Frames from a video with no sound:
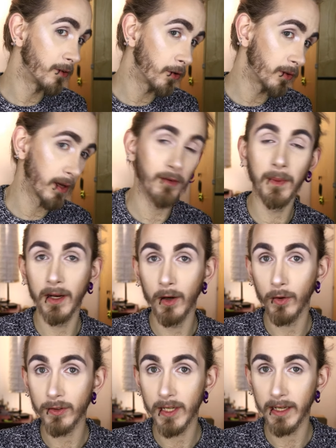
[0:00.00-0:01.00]
Not everybody
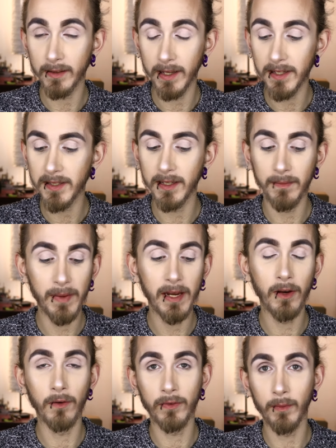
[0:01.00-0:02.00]
looks like this, and
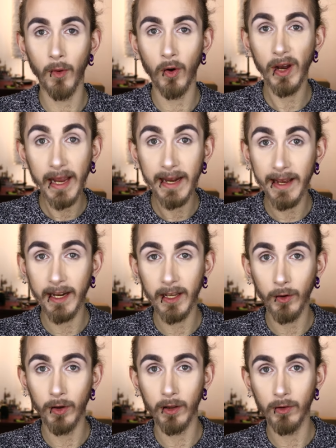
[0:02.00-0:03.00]
many of them are really, really
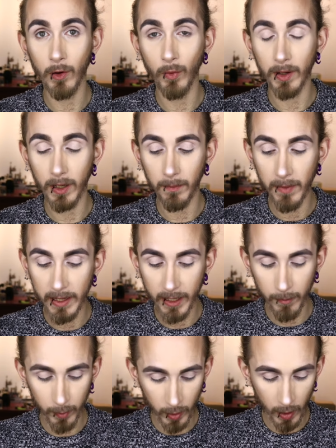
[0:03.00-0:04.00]
good at doing their
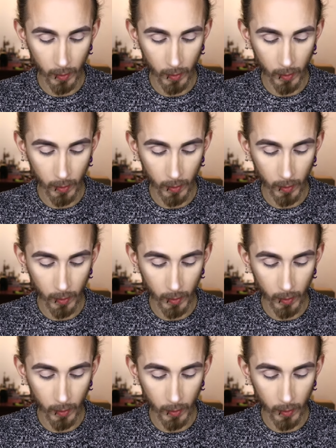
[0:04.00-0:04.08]
makeup, you